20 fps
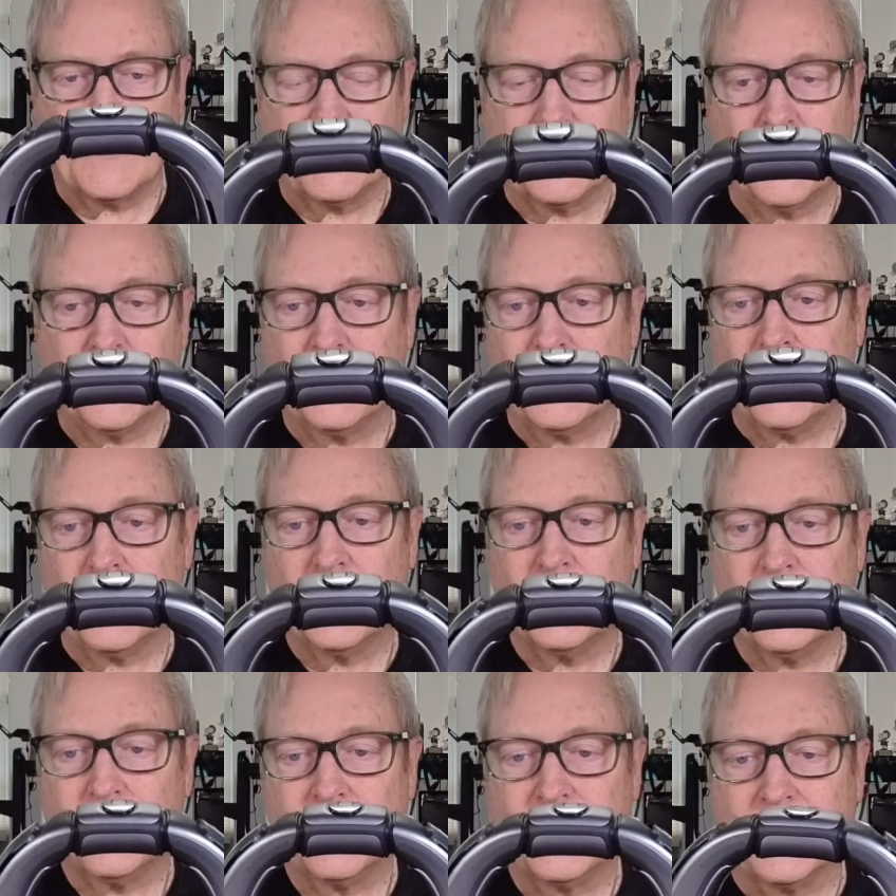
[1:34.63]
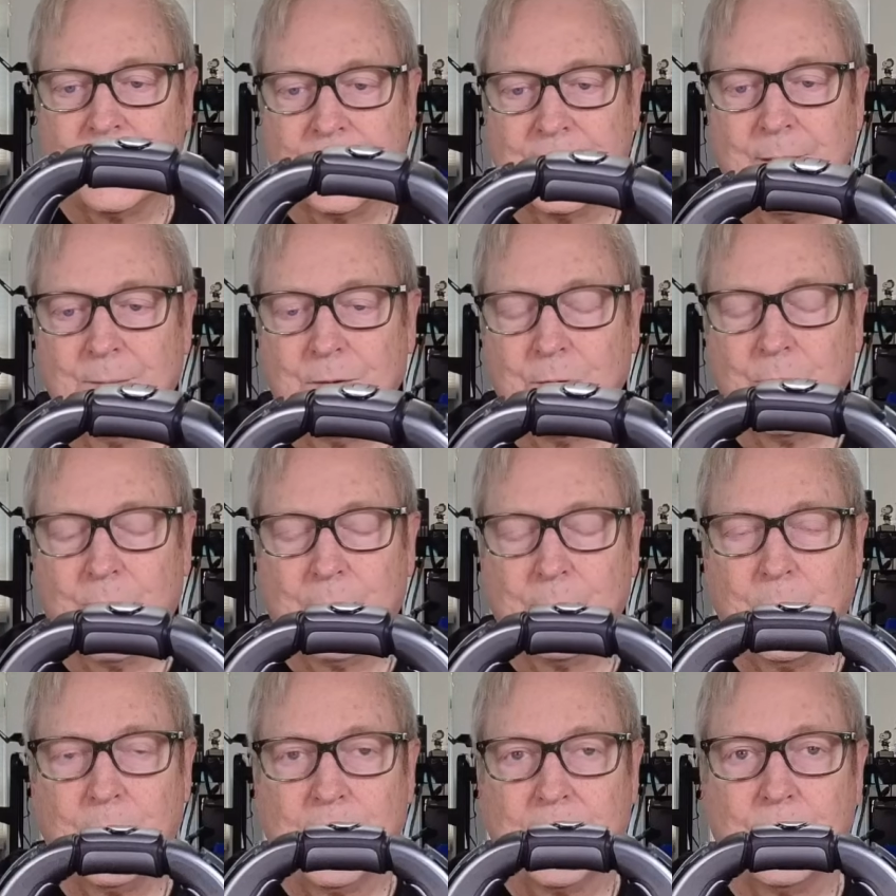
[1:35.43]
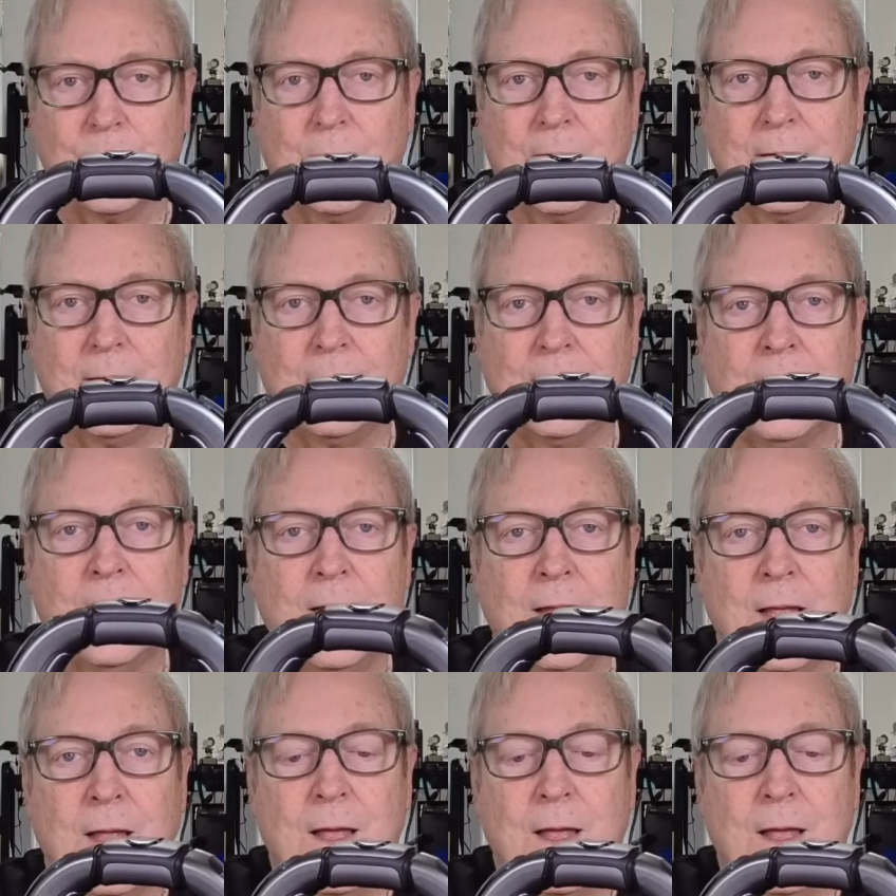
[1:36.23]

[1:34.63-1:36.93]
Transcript: don't use that seem to work pretty well